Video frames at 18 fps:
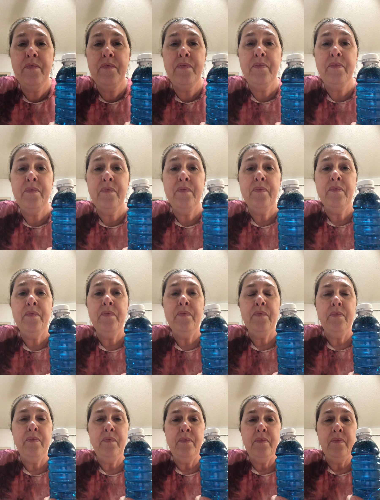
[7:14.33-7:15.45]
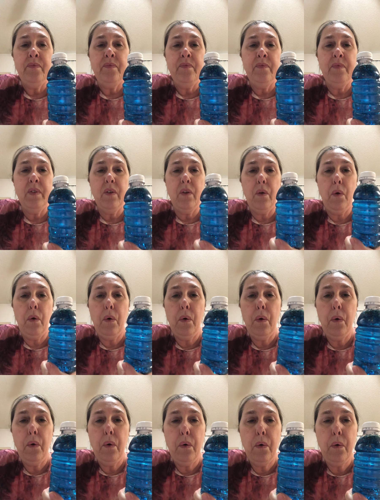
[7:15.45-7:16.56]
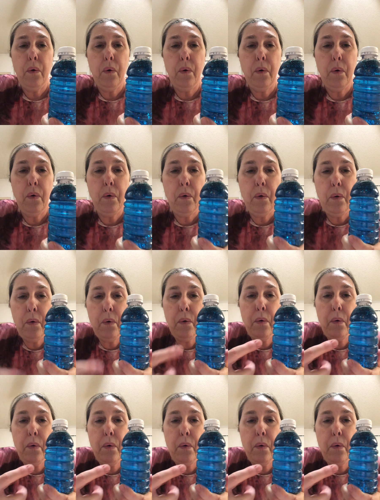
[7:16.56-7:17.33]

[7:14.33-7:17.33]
No one is speaking in this clip.